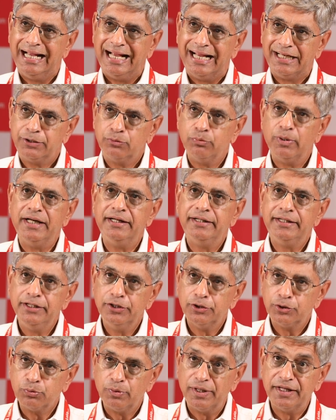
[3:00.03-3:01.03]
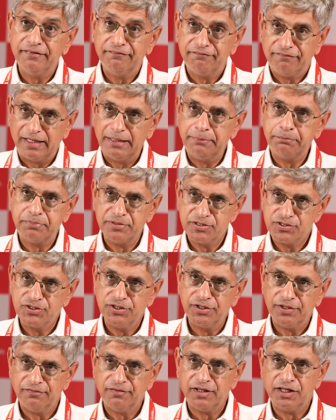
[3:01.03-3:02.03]
at 20 or
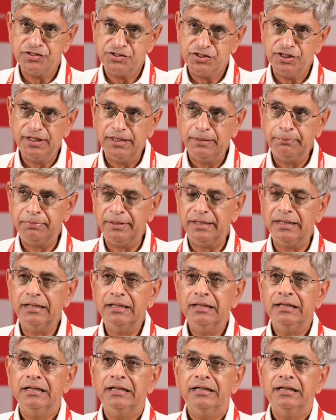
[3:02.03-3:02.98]
25% of our GDP,